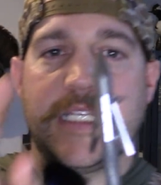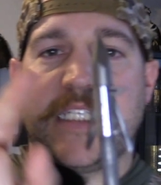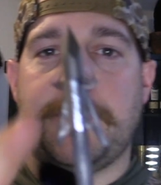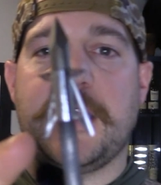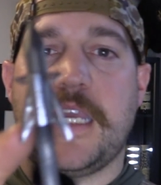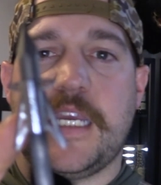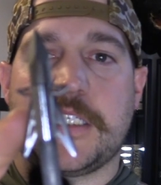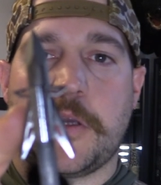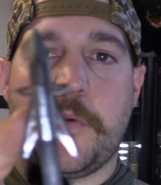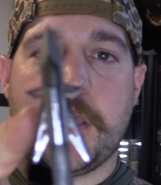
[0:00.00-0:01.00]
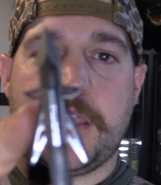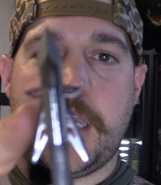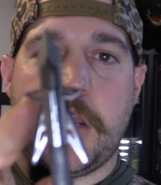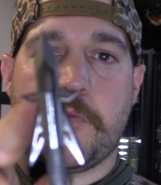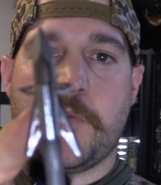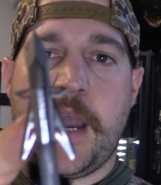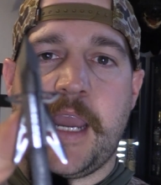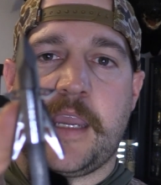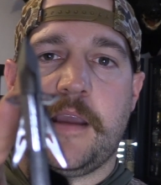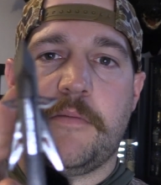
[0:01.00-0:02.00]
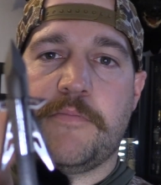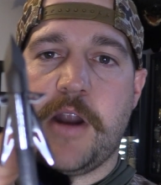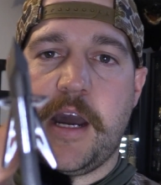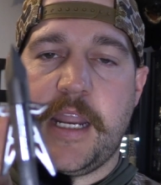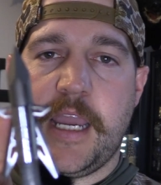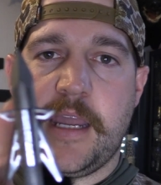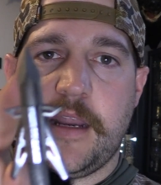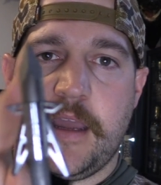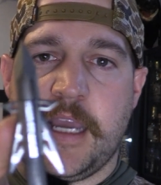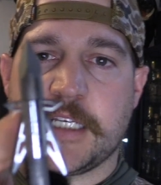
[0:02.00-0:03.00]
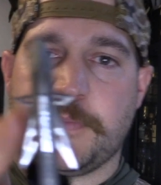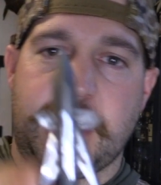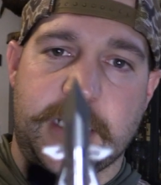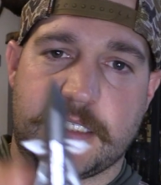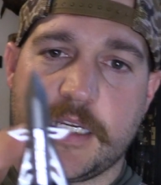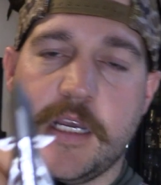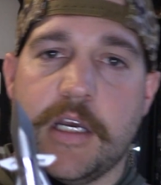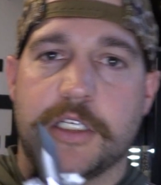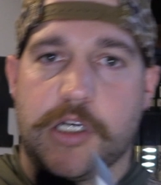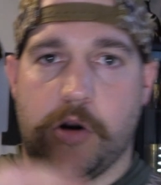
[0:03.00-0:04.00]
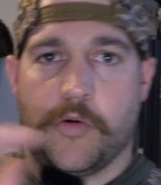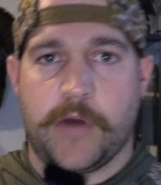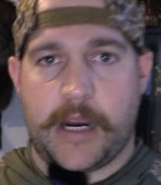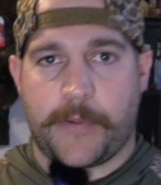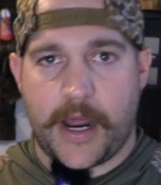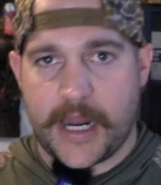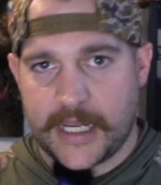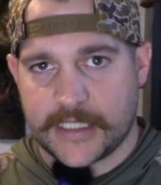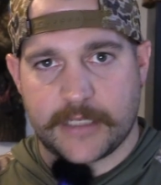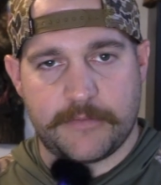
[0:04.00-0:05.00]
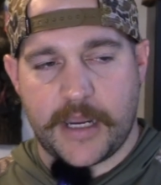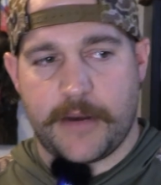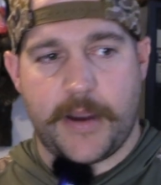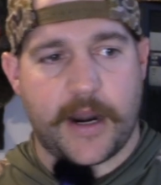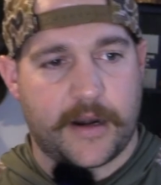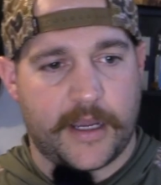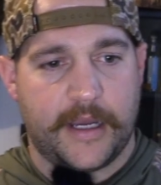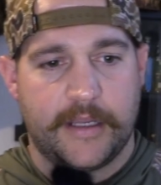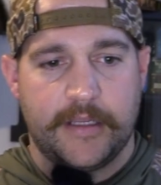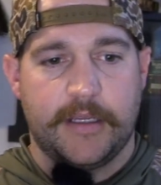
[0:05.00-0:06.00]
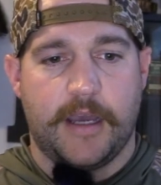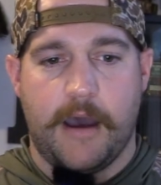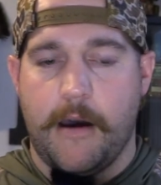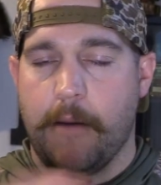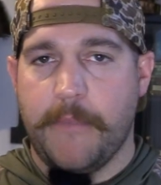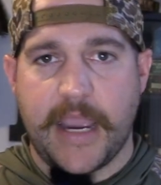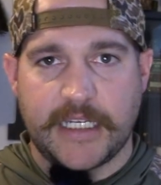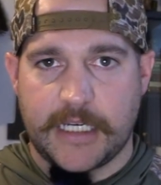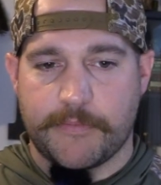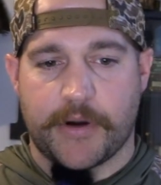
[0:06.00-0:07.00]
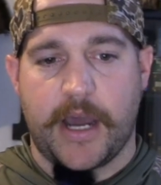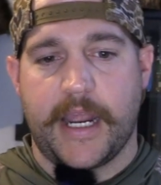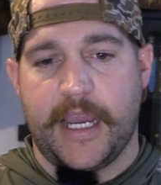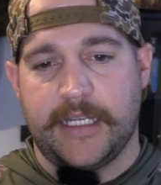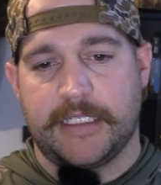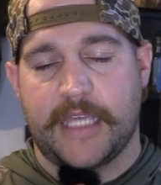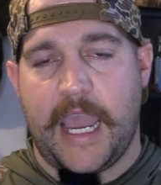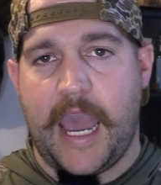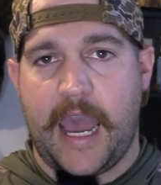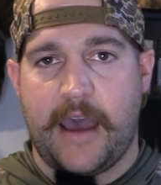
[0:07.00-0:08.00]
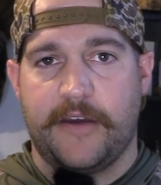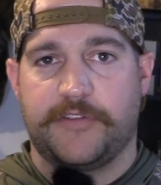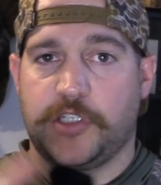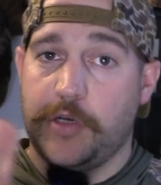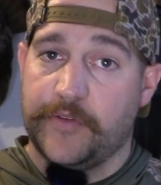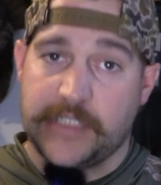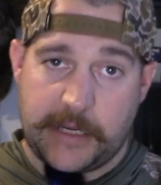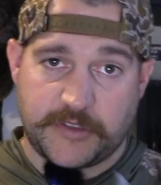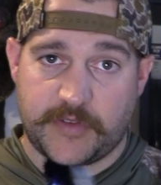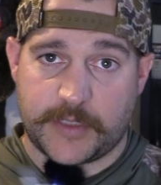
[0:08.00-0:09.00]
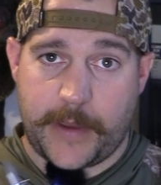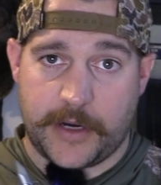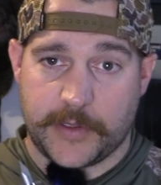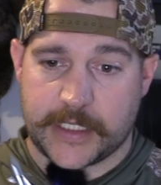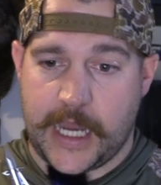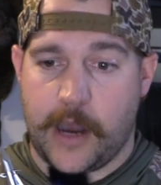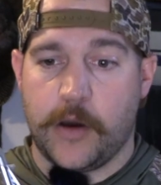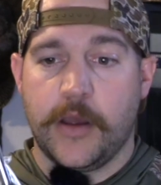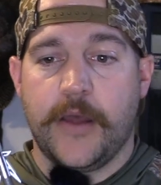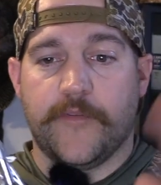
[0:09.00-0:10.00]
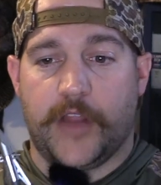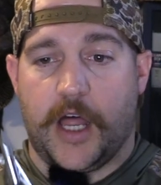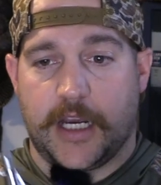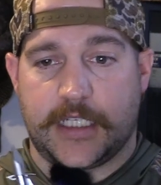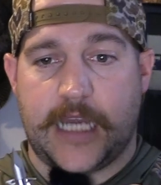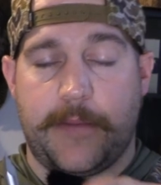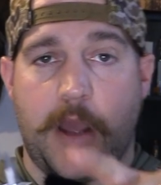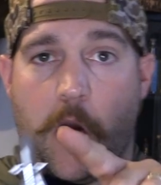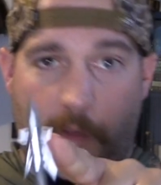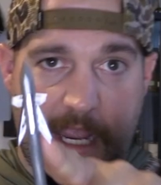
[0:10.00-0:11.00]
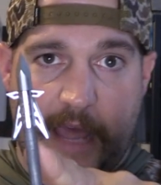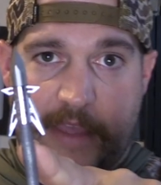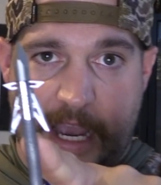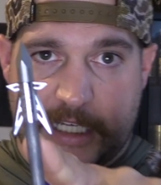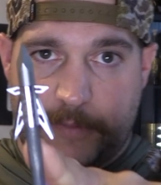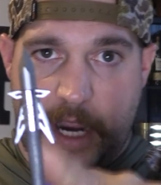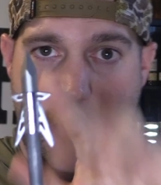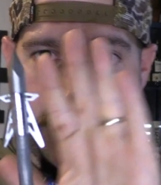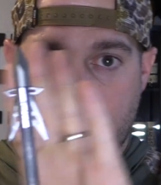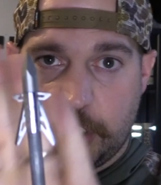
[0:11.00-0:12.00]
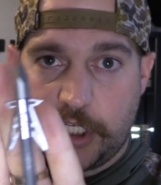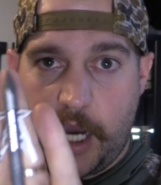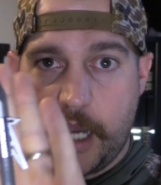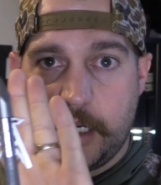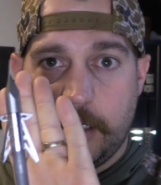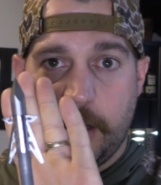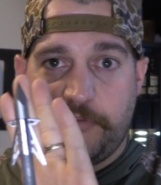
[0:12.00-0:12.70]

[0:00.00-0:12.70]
Tipping these with the Rec Broadhead XPs. So Rec Broadheads, made in America, amazing broadheads. They have two different types of expandables now. For the longest time, they only had the XP, which I shot a